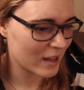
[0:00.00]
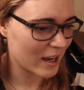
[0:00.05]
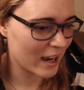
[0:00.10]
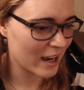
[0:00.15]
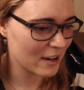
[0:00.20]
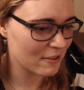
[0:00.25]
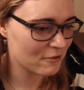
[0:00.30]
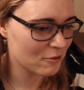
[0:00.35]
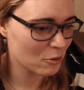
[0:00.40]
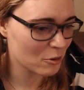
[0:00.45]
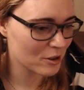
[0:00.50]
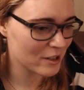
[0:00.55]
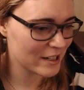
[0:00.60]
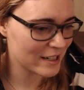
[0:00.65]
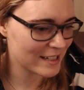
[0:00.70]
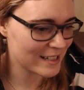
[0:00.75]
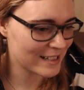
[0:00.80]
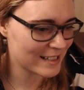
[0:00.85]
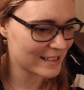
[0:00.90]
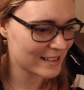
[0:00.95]
High
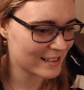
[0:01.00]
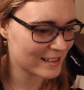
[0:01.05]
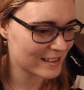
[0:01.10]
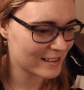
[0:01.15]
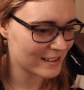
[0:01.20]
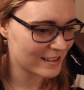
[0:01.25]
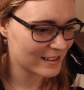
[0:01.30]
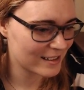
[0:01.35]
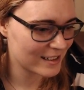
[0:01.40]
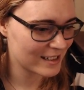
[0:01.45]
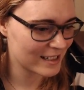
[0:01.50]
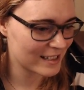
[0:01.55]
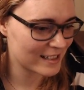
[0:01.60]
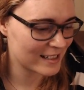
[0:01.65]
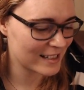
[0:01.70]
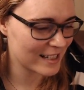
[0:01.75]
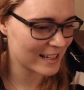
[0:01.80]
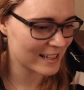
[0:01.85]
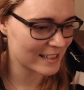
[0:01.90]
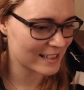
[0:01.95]
40s to
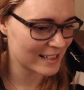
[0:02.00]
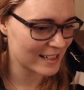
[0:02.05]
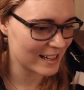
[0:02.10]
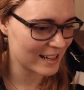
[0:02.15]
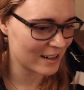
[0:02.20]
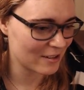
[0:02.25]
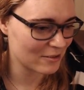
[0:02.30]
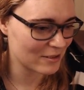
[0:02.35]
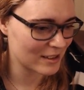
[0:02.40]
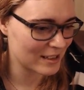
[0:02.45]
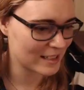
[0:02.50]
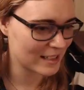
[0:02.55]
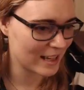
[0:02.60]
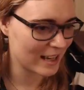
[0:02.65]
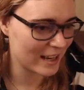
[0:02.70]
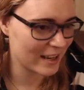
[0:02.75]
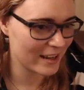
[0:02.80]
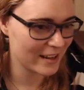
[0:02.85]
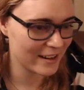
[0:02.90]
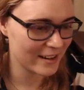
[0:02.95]
60, I would
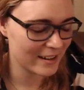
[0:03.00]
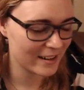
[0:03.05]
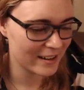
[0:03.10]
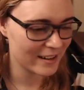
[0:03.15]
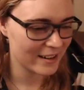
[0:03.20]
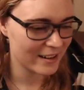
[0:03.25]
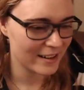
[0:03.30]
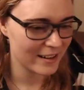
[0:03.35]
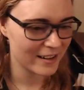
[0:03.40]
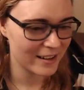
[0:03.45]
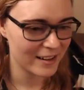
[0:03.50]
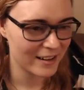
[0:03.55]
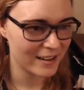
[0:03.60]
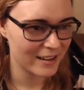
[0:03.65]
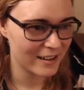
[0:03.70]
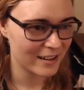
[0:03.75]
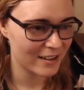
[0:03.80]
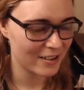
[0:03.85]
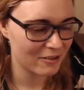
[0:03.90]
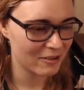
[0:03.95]
say,
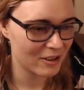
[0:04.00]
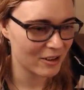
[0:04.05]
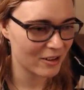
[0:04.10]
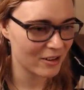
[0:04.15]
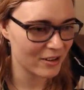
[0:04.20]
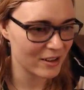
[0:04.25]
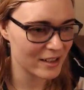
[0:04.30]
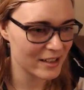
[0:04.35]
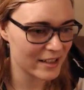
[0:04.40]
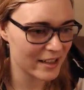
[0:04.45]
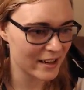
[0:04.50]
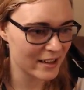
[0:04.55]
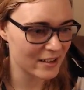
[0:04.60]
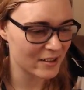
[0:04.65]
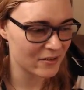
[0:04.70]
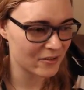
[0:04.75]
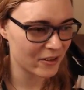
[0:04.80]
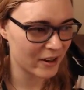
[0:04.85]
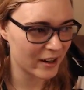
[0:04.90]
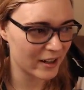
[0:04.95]
with all these
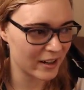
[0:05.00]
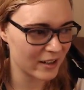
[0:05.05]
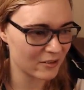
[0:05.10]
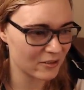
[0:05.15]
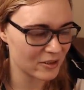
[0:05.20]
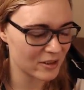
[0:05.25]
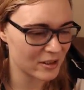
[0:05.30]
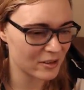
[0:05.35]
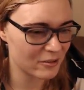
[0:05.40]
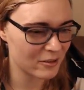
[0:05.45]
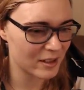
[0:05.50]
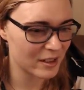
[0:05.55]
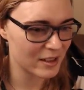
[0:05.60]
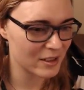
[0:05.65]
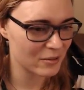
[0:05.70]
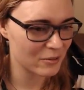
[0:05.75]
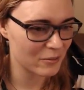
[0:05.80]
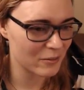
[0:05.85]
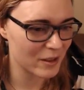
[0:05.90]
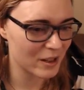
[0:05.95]
guys fighting. We'll see what it
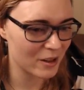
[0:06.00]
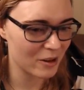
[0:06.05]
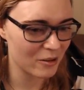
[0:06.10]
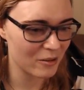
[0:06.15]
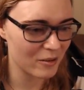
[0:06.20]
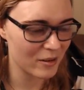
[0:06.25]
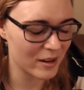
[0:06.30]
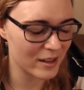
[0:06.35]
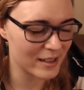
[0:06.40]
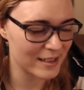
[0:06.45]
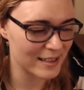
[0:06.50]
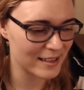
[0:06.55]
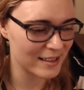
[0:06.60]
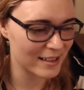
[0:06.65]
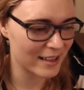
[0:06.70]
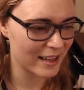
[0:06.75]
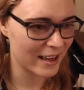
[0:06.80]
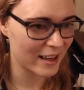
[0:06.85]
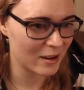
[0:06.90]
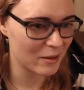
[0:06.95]
is when we go into
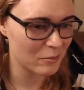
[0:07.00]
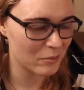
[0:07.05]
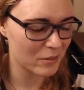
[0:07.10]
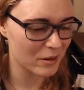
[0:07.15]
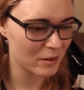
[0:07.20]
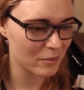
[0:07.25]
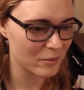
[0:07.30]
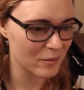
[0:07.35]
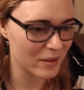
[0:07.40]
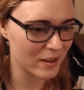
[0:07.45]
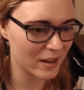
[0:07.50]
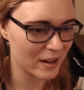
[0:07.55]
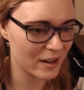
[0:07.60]
the camp up